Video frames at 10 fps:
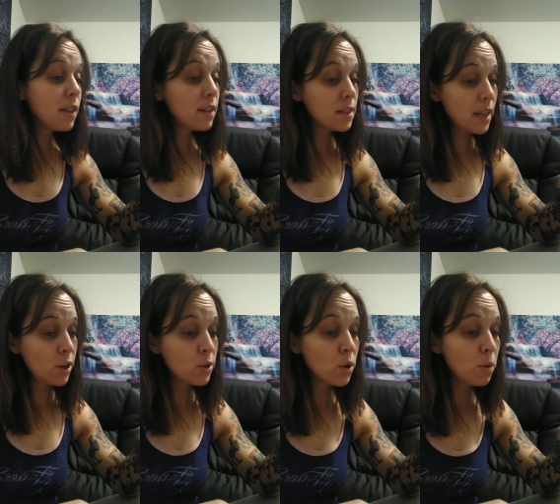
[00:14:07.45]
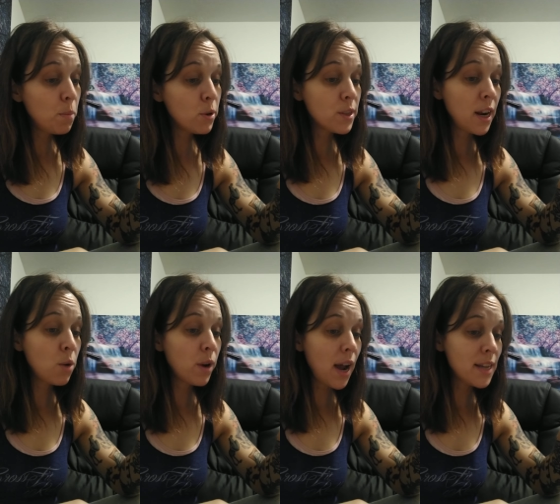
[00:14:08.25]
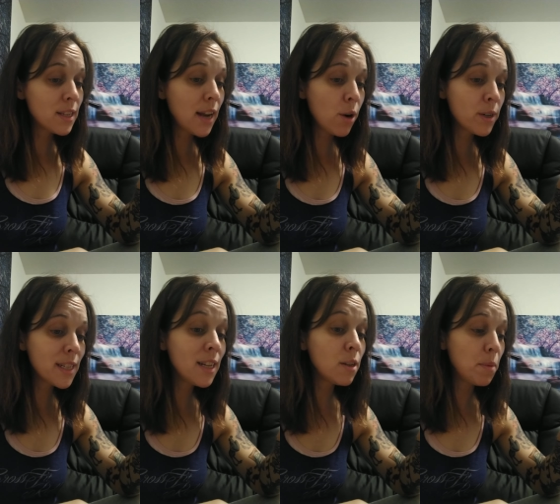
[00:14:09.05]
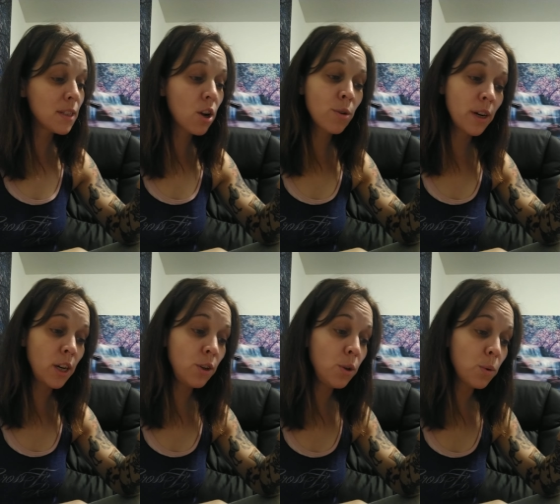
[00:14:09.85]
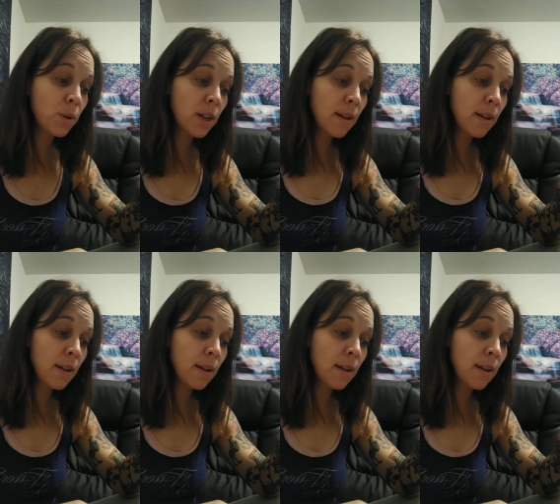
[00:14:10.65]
This letter told Mossadegh what Eisenhower's intimates already knew,